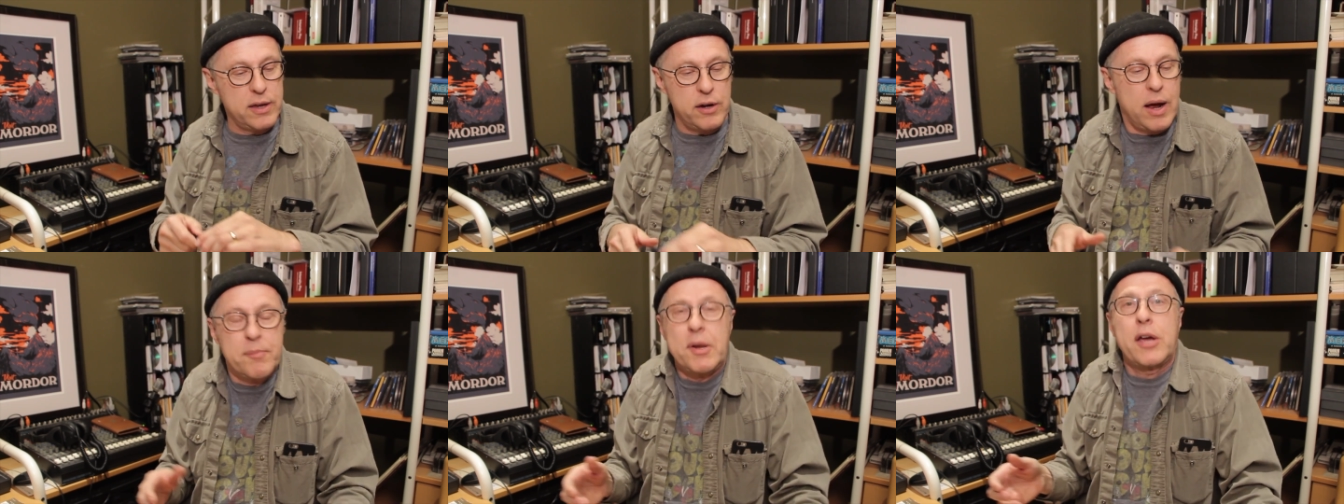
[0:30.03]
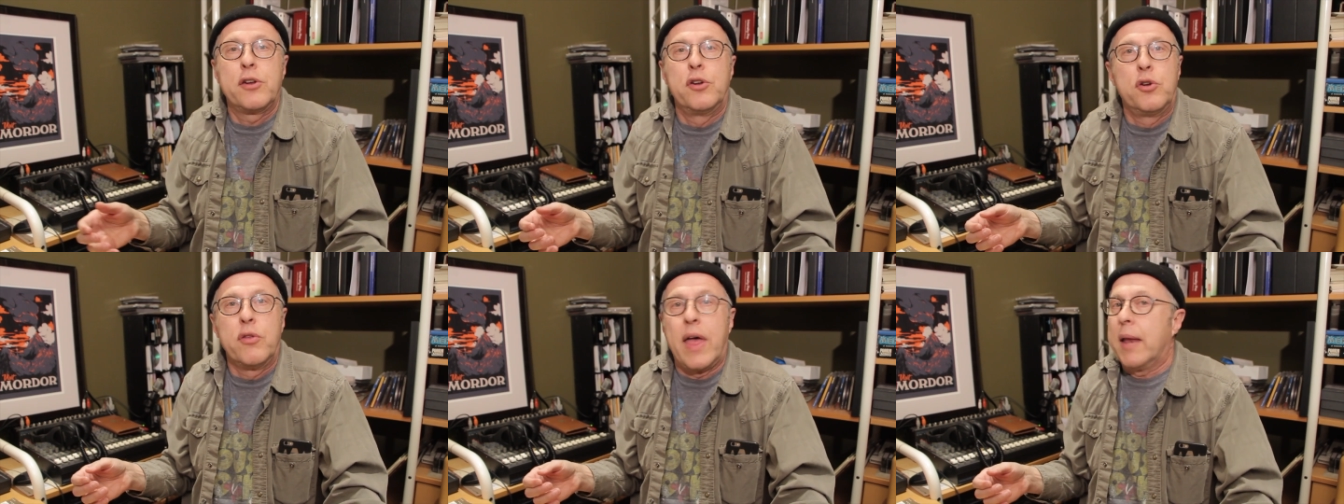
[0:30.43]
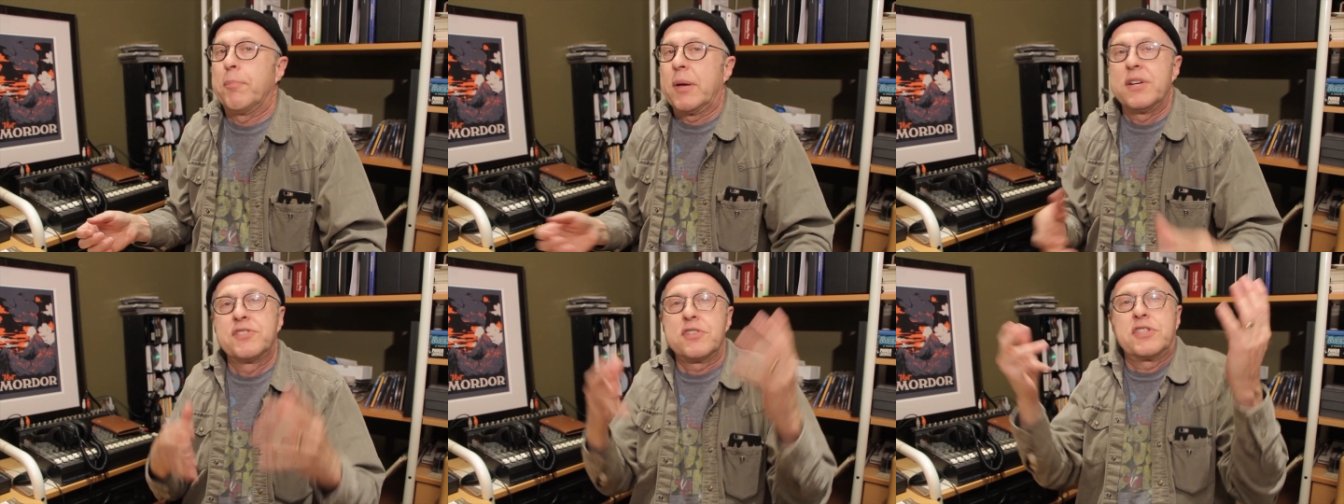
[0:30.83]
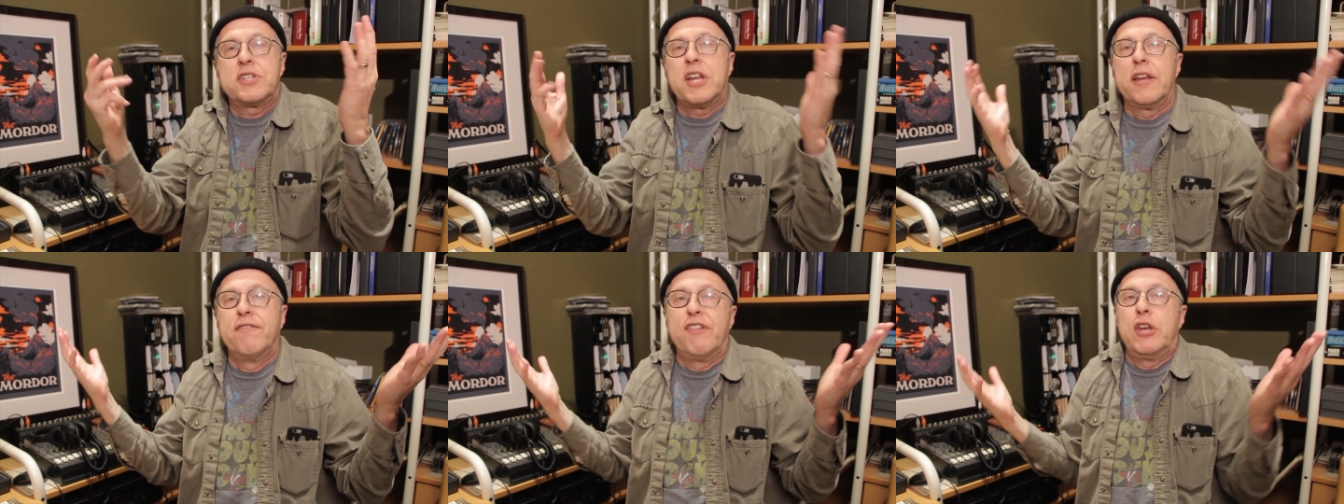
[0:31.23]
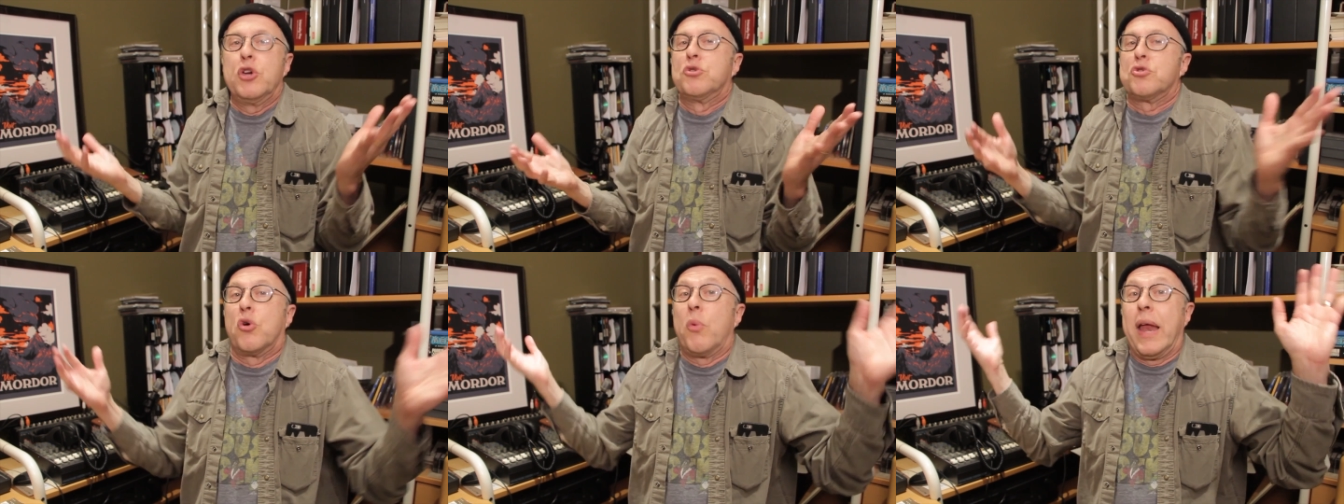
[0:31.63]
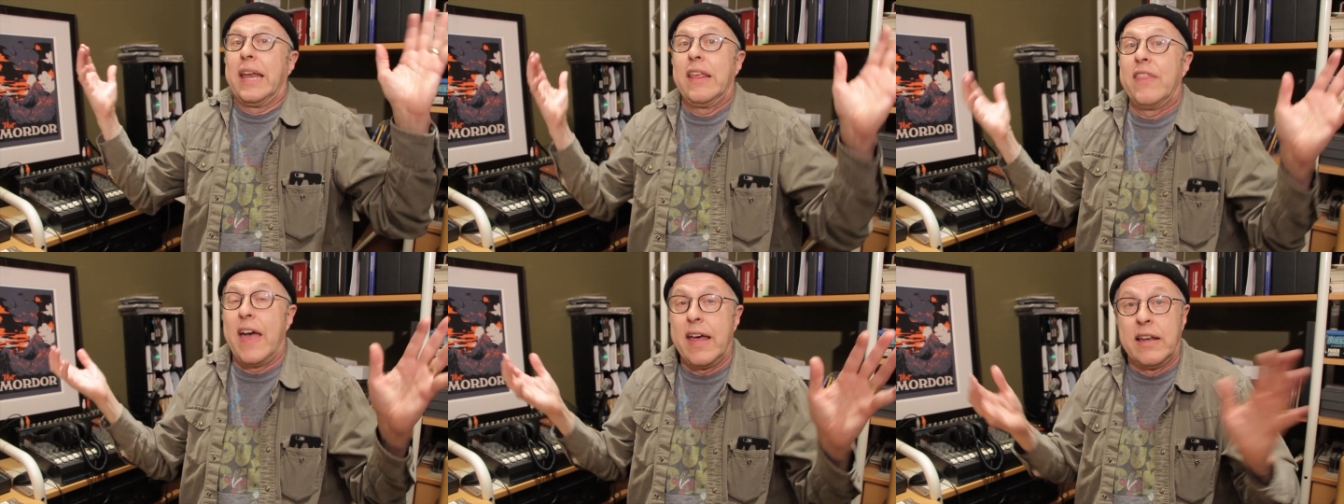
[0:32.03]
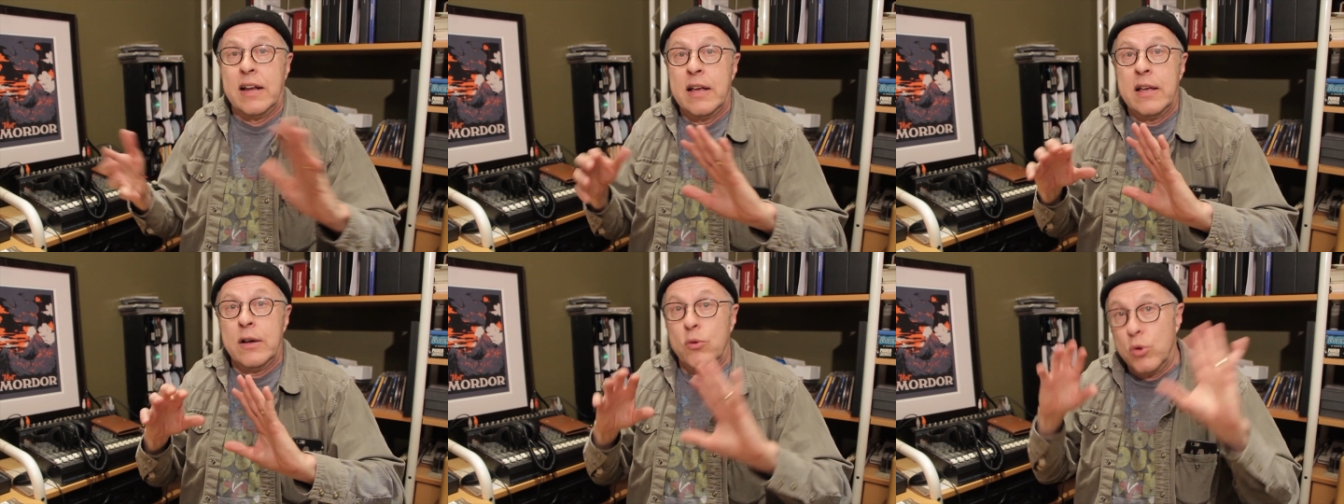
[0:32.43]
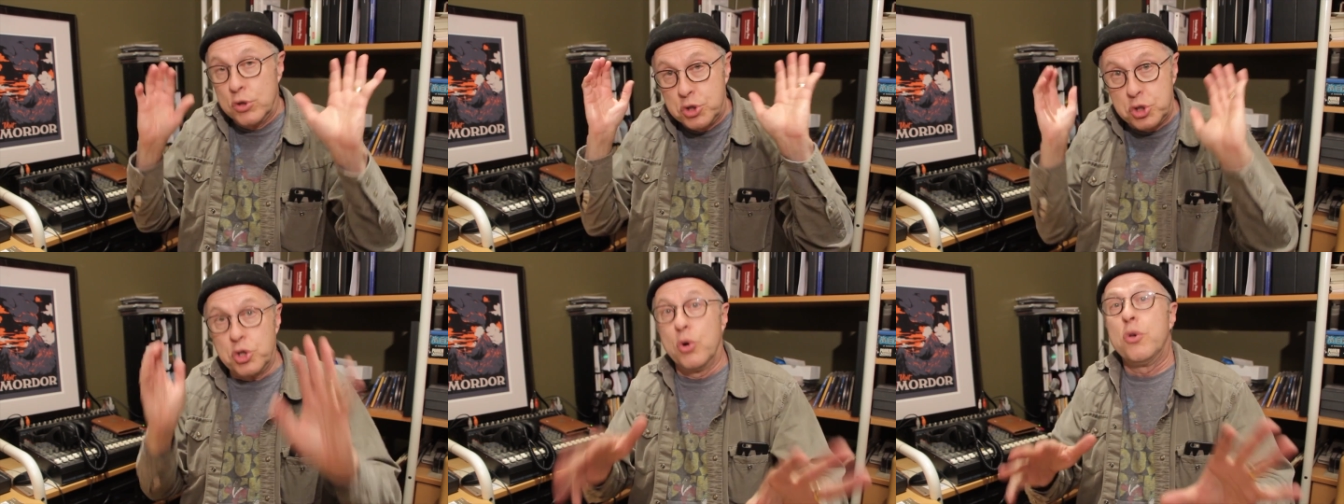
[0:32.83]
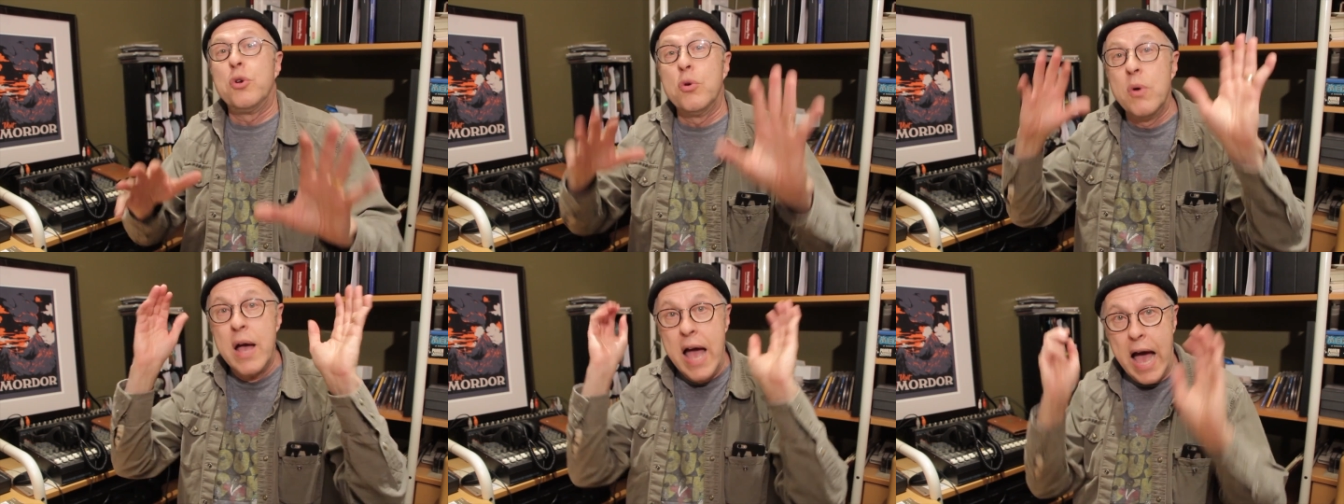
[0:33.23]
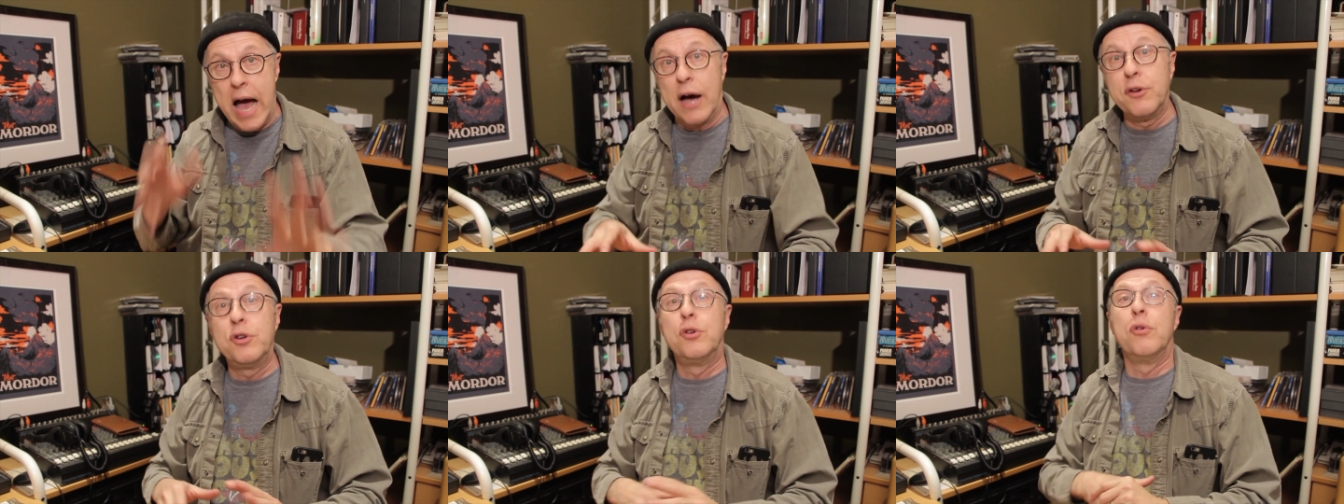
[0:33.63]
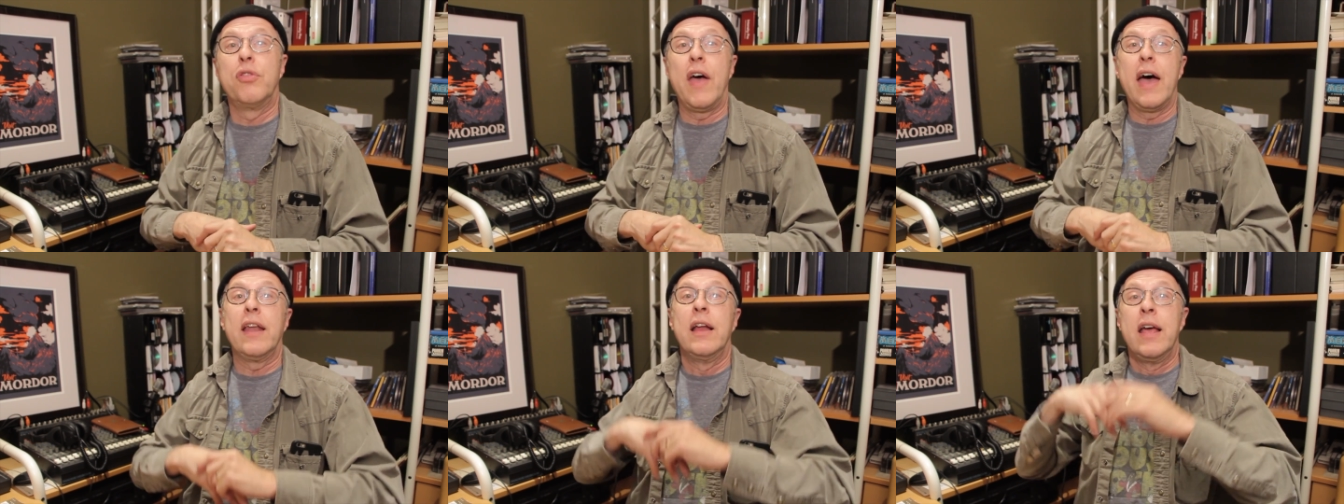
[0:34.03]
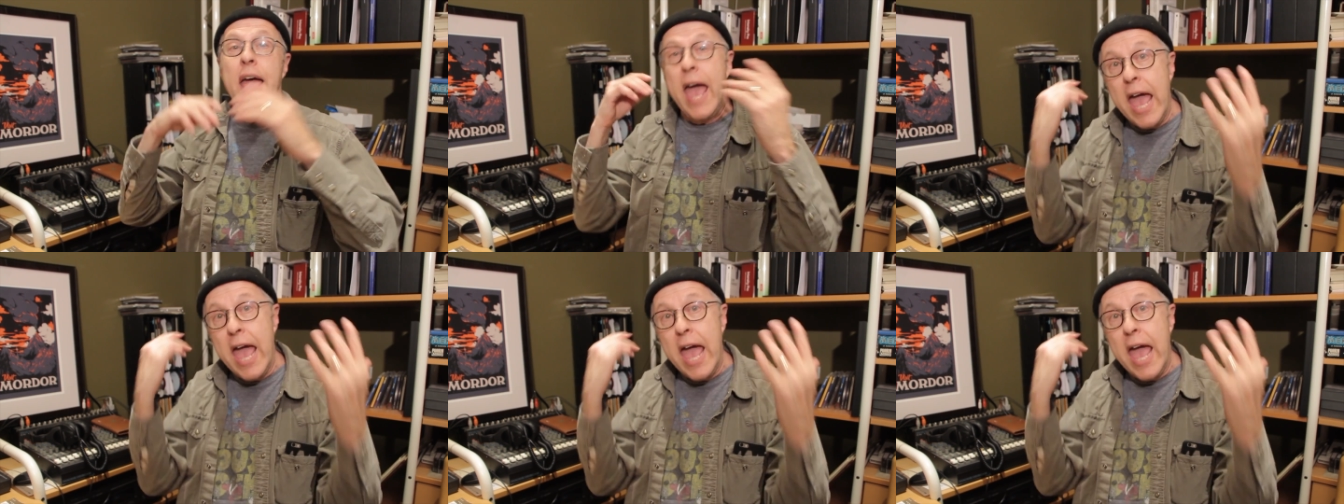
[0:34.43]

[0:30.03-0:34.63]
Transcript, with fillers: you know, I'm not going to do that because there's a ton of videos already that will show you how to do that.